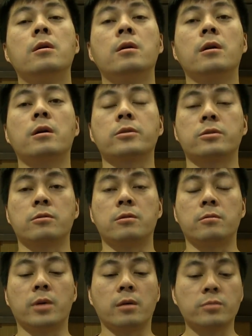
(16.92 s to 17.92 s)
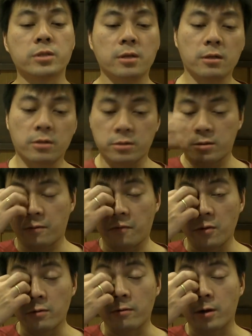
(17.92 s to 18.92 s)
Yeah, so but I'm still not
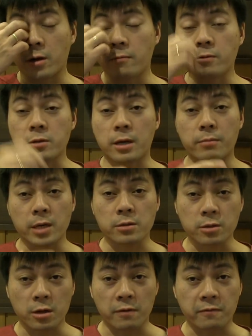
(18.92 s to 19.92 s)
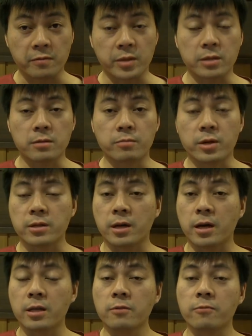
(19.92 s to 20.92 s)
fully recovered. So I might cough a bit, but
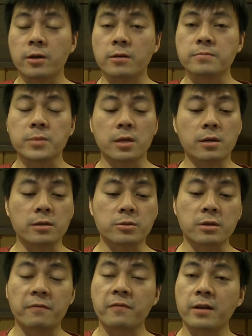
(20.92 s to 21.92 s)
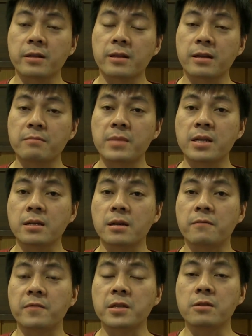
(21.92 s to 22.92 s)
anyway, so I felt like
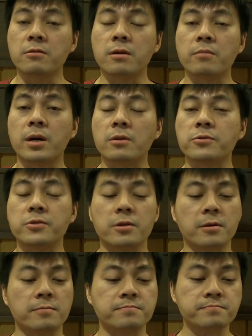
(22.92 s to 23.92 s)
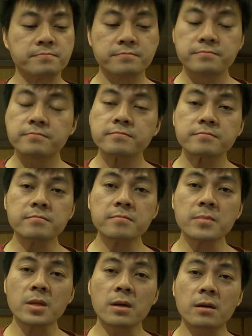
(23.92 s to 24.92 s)
making a video about
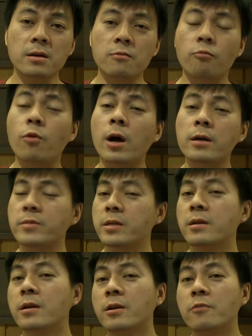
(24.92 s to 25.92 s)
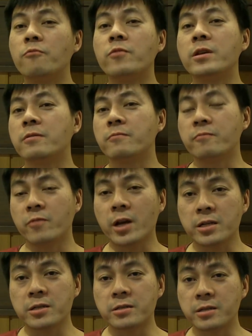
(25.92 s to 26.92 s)
why. I mean, we
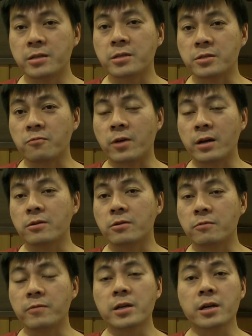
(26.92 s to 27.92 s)
actually did this a while ago. We